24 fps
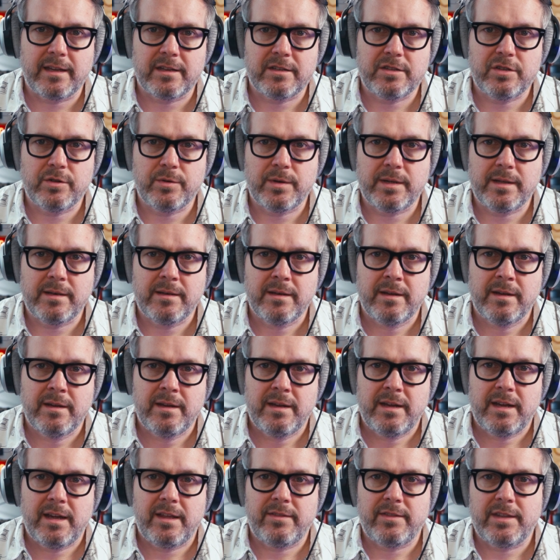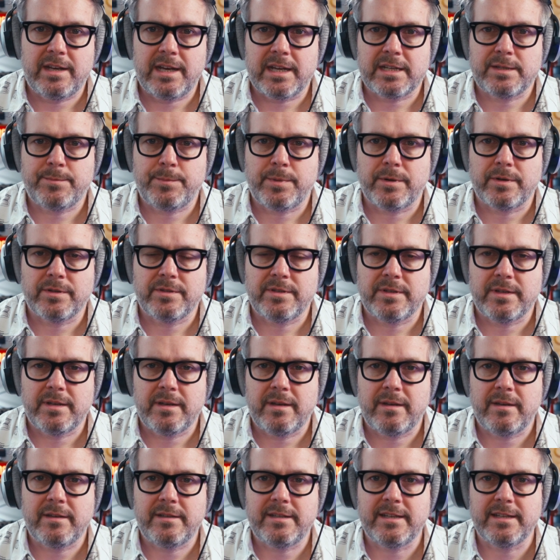into it, and the next
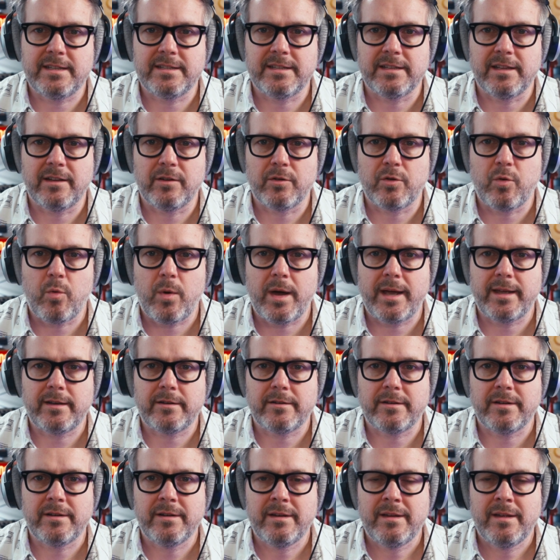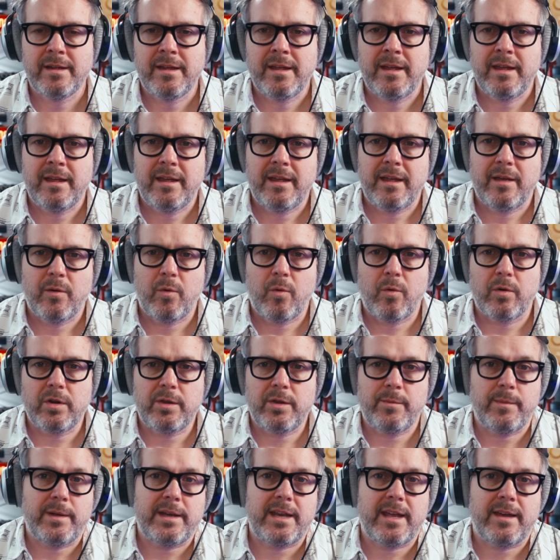person sings a little quieter. Or
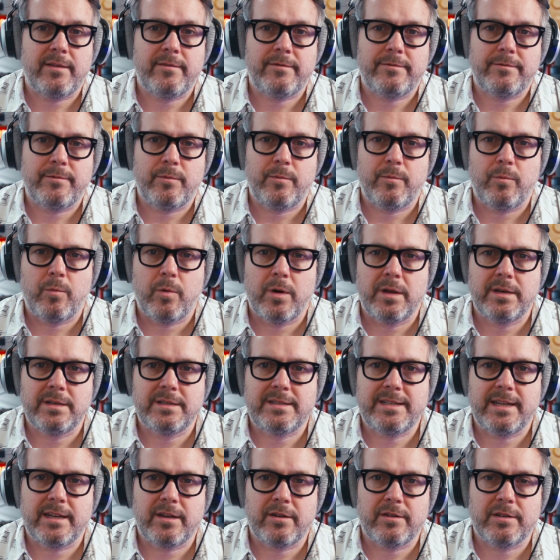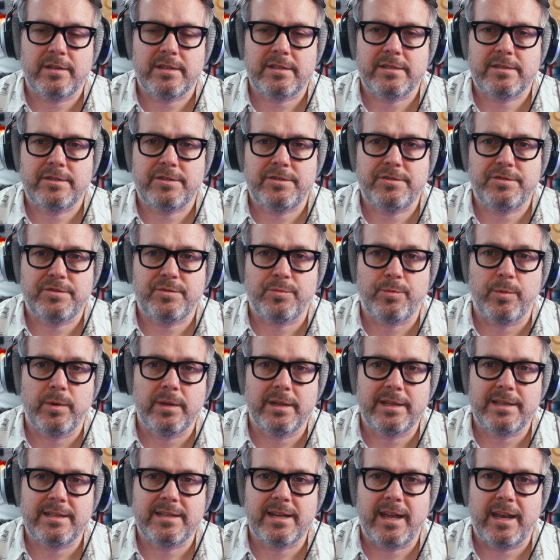you might have one singer that's just
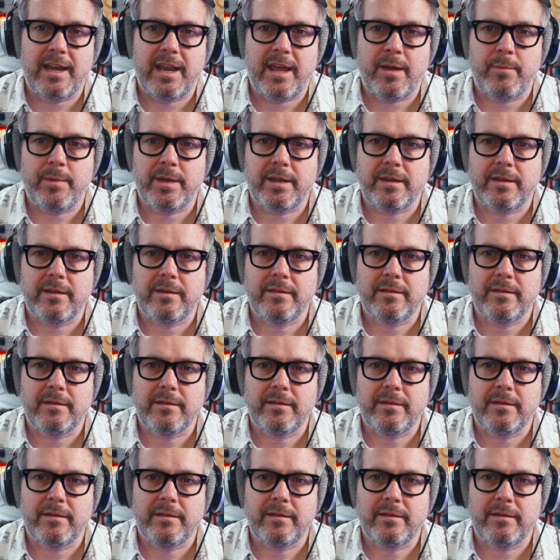really dynamic.